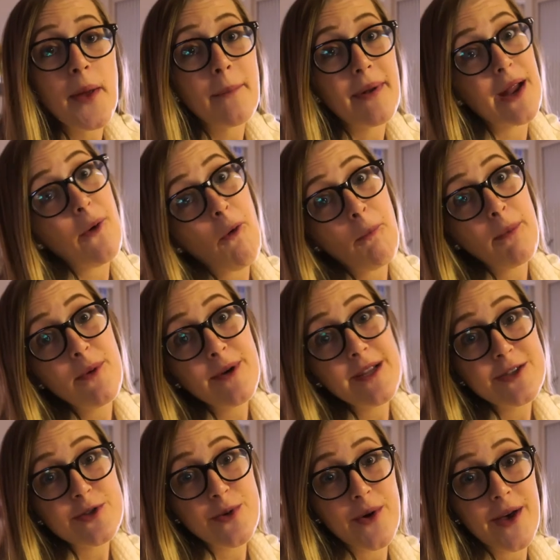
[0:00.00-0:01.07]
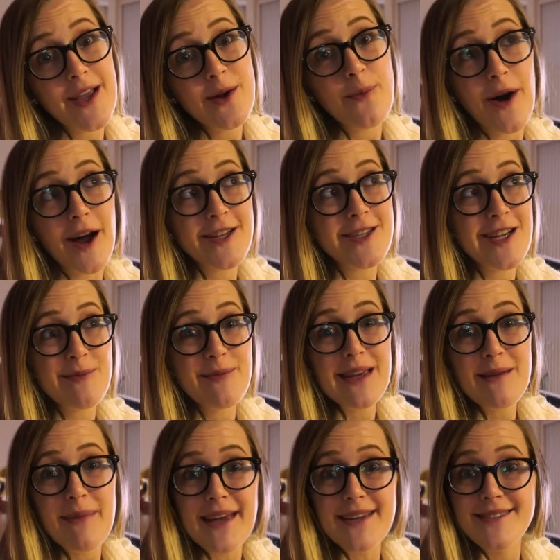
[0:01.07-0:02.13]
but I hope you enjoyed watching
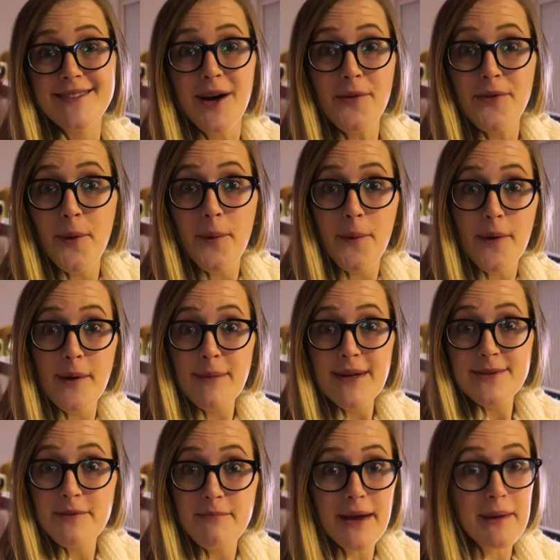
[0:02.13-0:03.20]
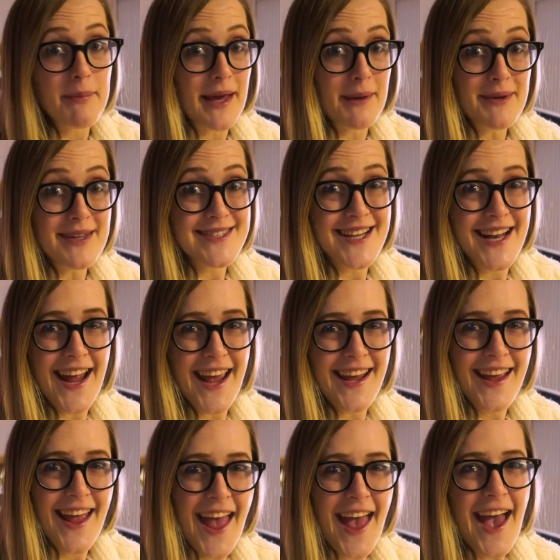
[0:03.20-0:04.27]
me make salt dough ornaments with my baby today.